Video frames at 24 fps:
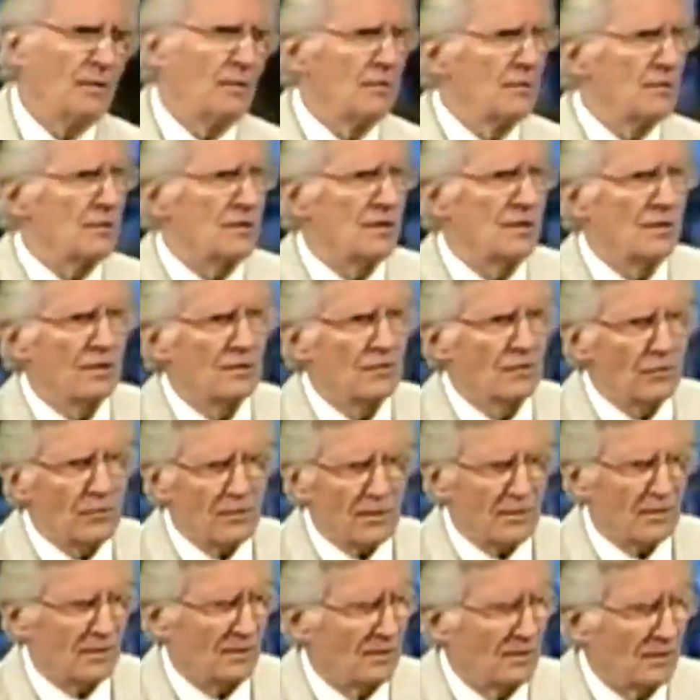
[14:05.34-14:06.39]
I lose the
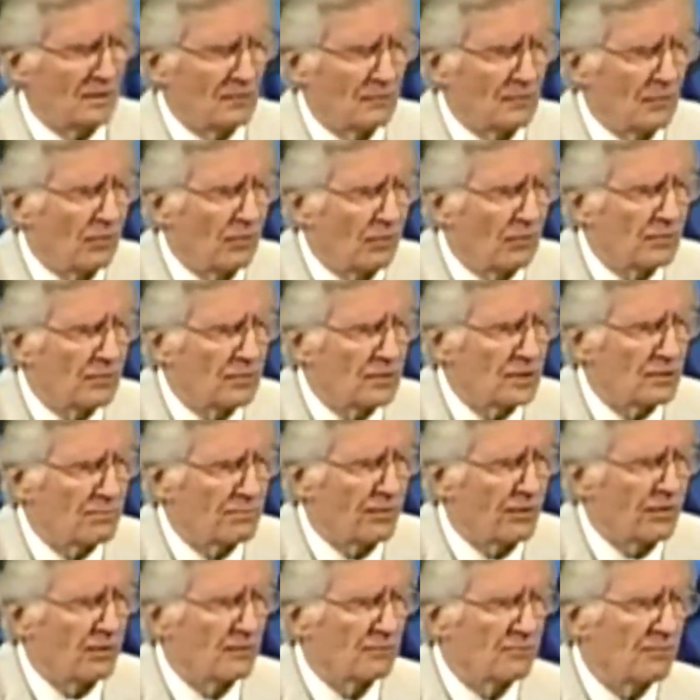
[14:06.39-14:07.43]
anointing of the Holy
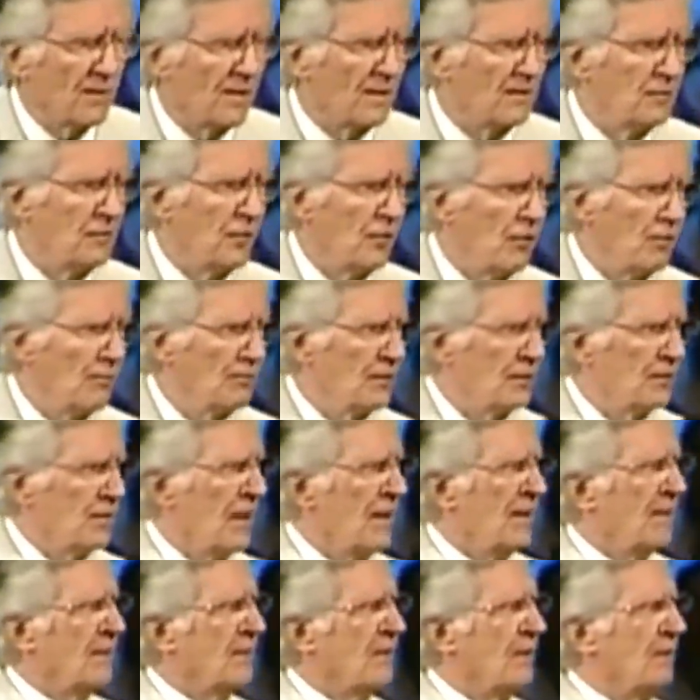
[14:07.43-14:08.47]
Spirit, and I know that,
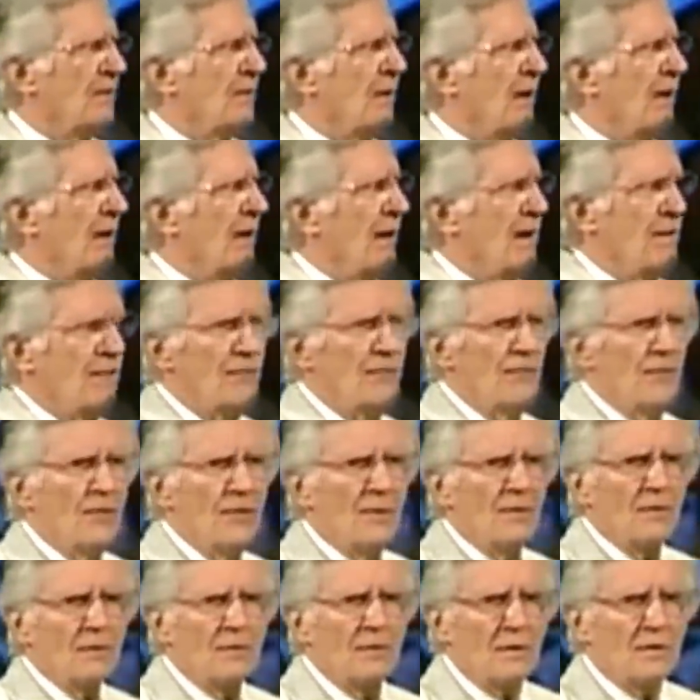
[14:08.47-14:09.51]
that I have
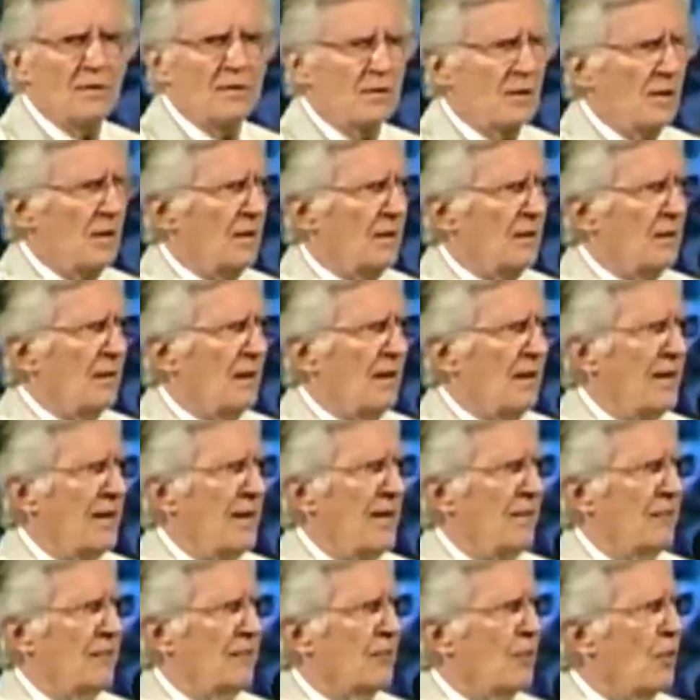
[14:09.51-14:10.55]
uh, I
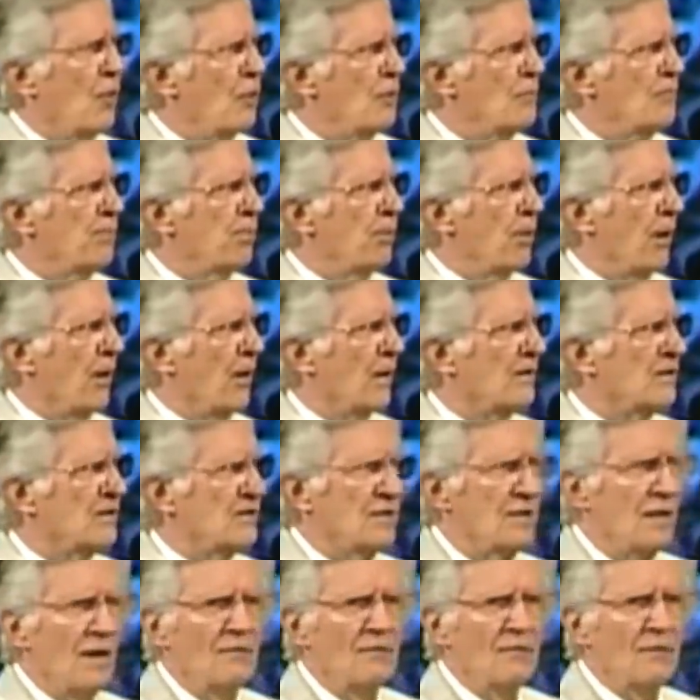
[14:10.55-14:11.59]
have
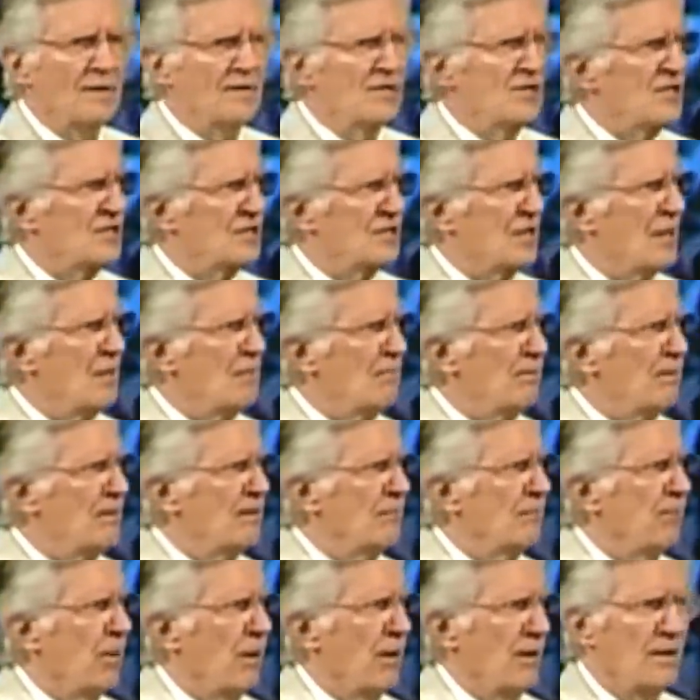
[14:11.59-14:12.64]
roadblocks. I've got
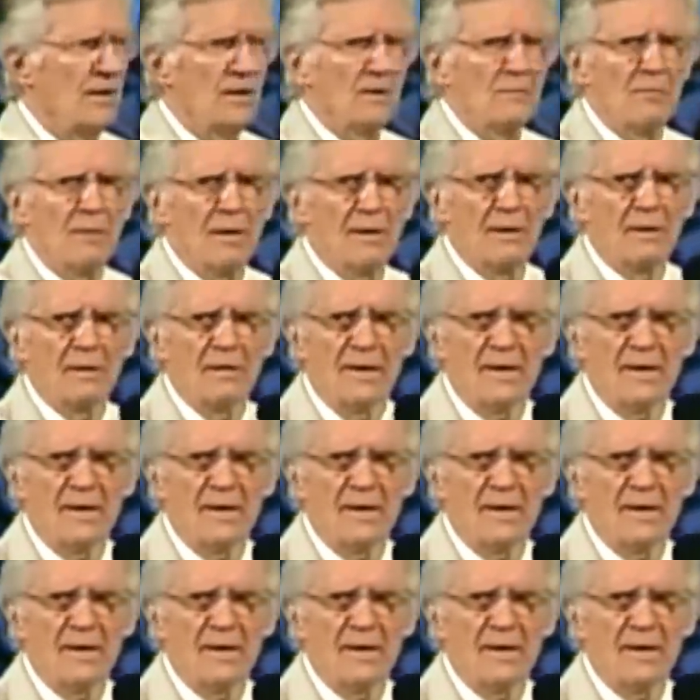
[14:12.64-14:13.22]
stumbling block in my